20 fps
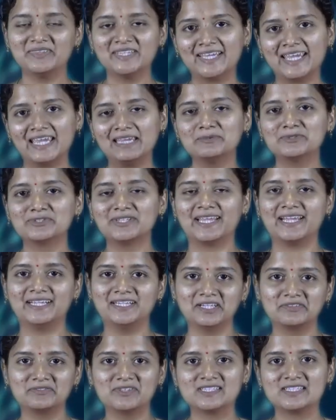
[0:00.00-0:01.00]
we came to the
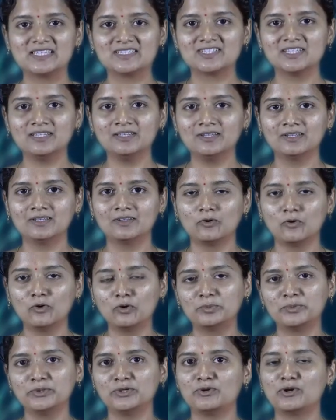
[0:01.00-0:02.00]
end of the session.
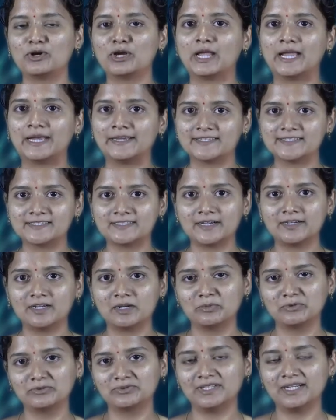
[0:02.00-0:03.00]
Hope you all understand
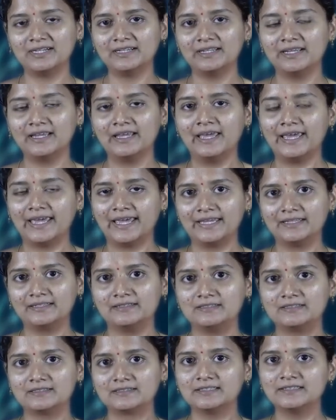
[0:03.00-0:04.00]
about that.
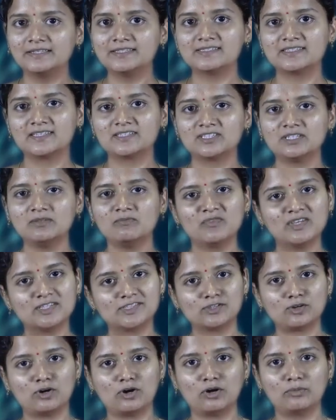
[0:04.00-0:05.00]
And in this session we
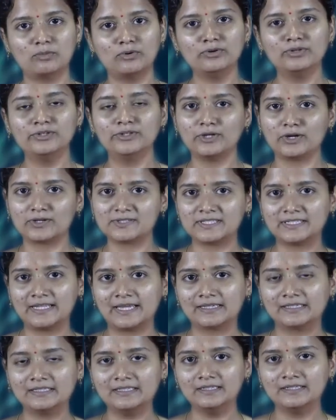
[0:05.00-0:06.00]
saw about torsion
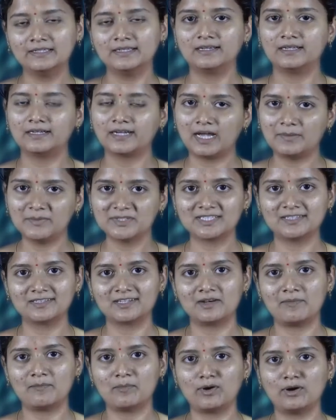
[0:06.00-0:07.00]
angle,
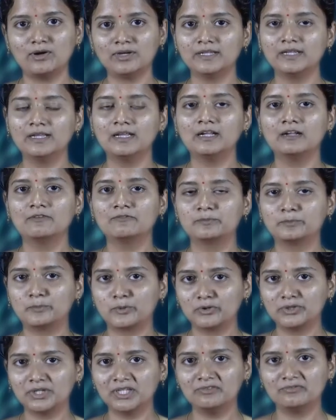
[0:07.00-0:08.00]
Ramachandran plot,
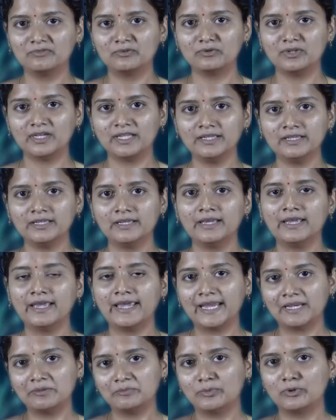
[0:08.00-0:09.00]
protein folding
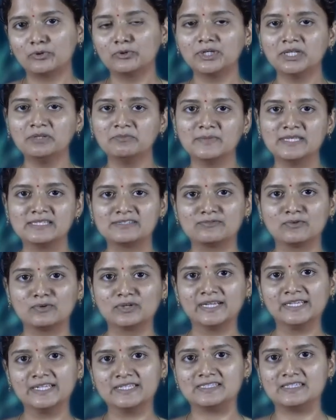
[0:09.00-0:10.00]
and protein
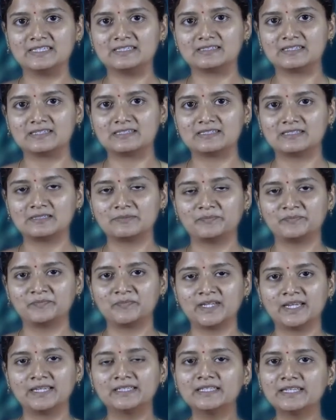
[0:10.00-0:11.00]
misfolding diseases.
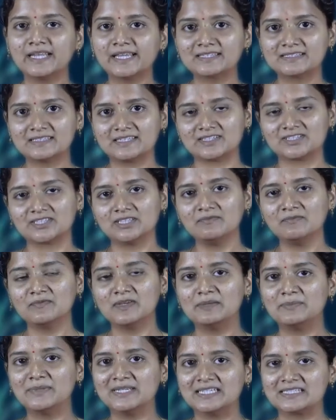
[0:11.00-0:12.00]
In the next session we
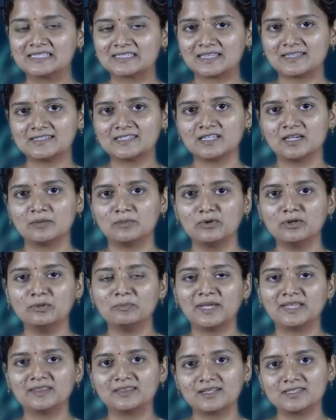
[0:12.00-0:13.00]
will be discussing about
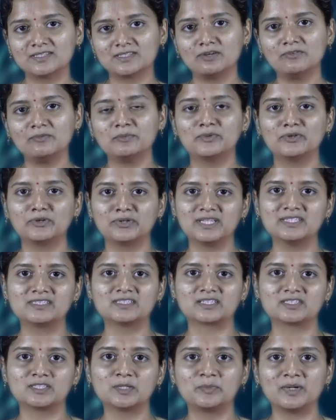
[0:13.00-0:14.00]
methods of protein
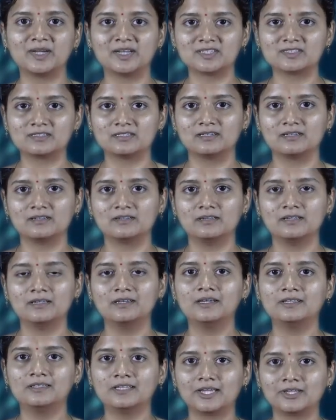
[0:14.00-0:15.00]
structure prediction.
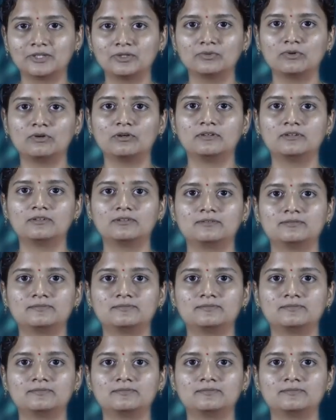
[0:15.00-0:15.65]
Thank you all.